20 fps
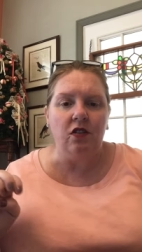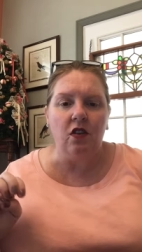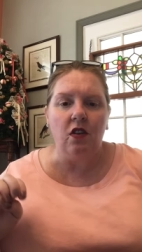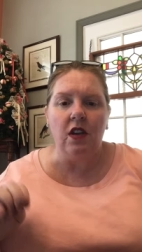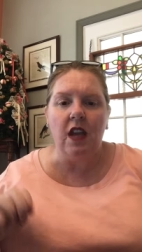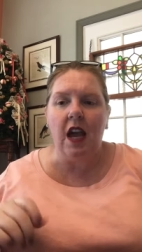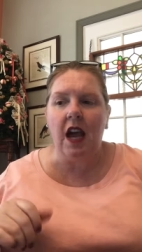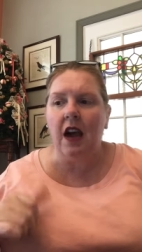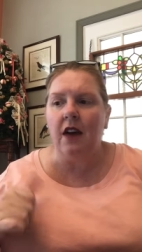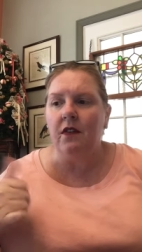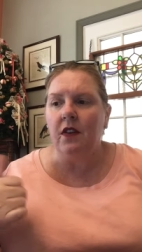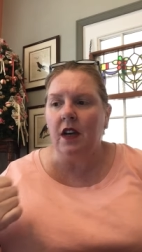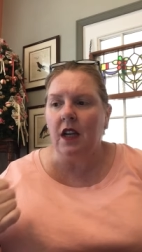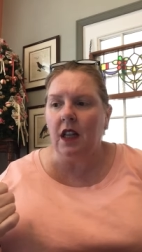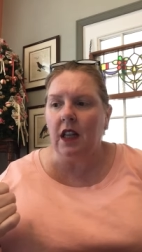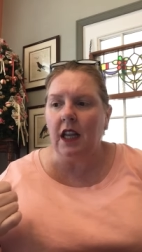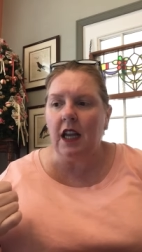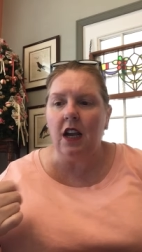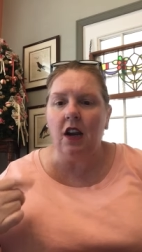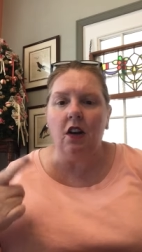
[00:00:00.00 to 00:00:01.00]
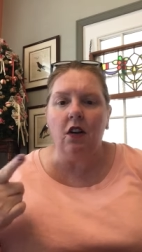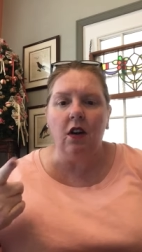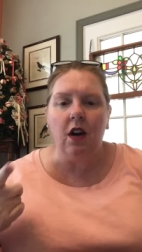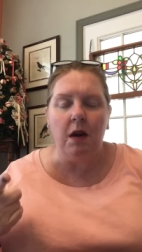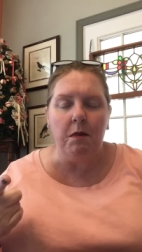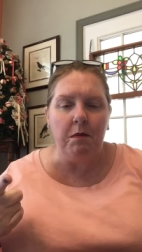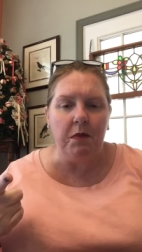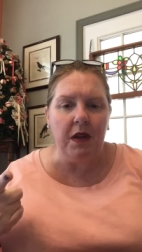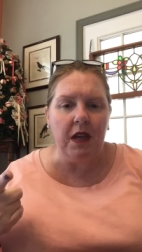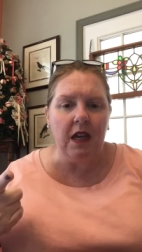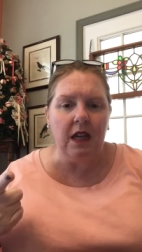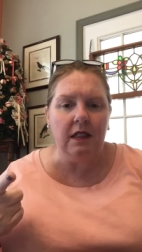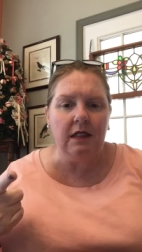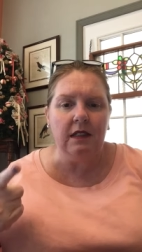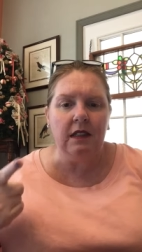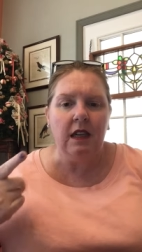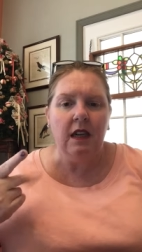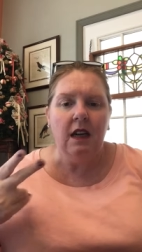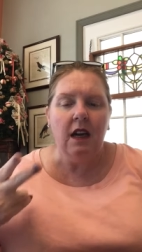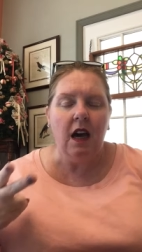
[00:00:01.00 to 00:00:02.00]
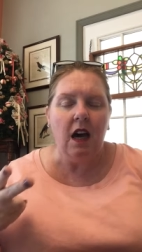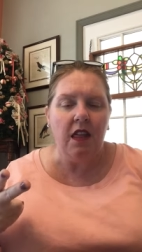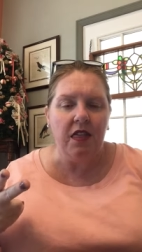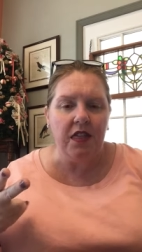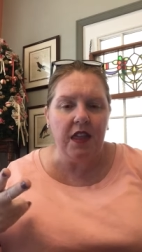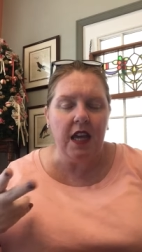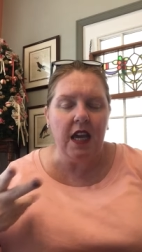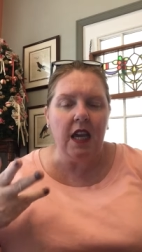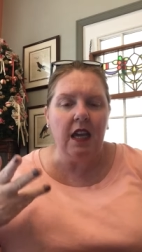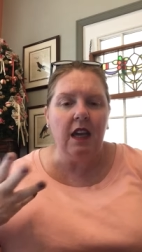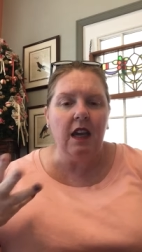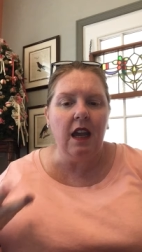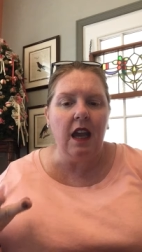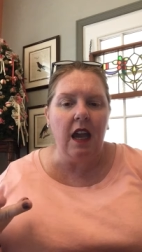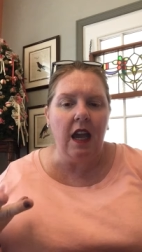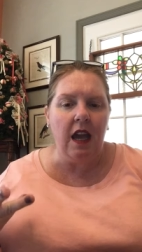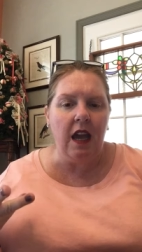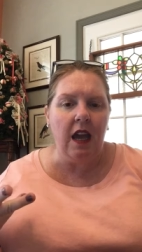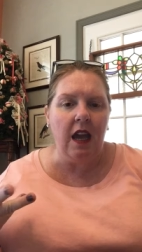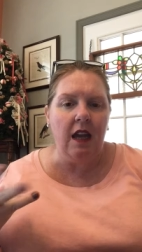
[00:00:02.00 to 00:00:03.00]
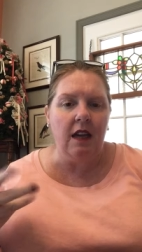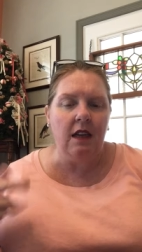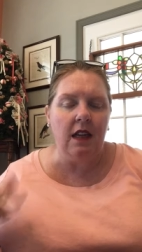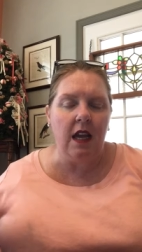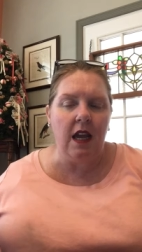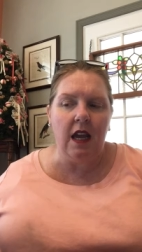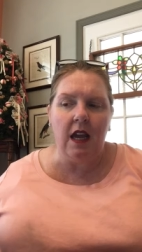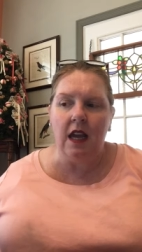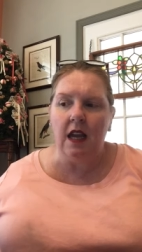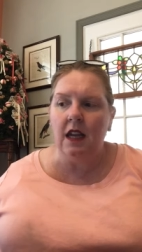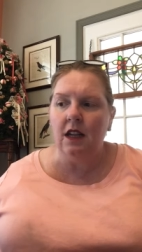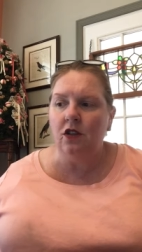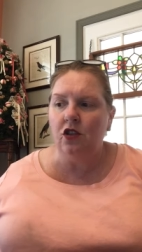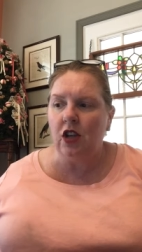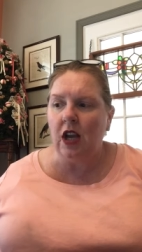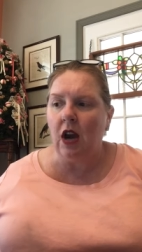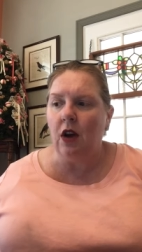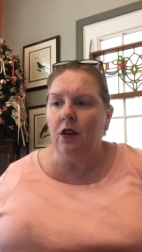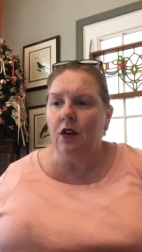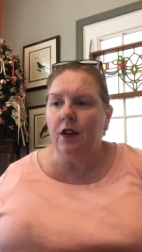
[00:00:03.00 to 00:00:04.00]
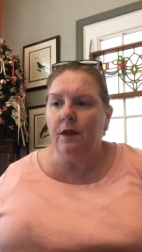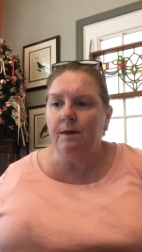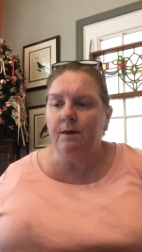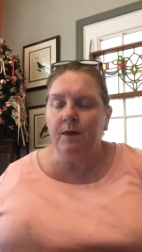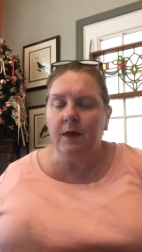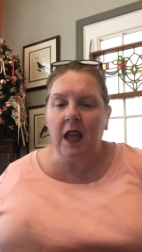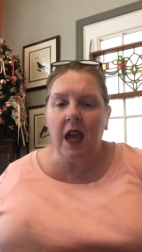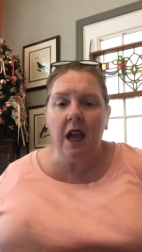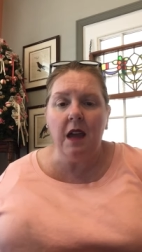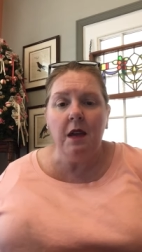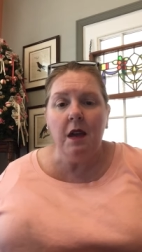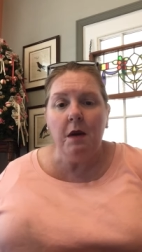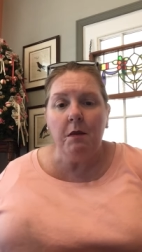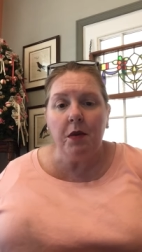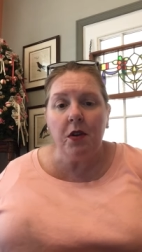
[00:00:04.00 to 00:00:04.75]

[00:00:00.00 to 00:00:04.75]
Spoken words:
So you have a clear, a bisque, a thick, and a chowder, okay?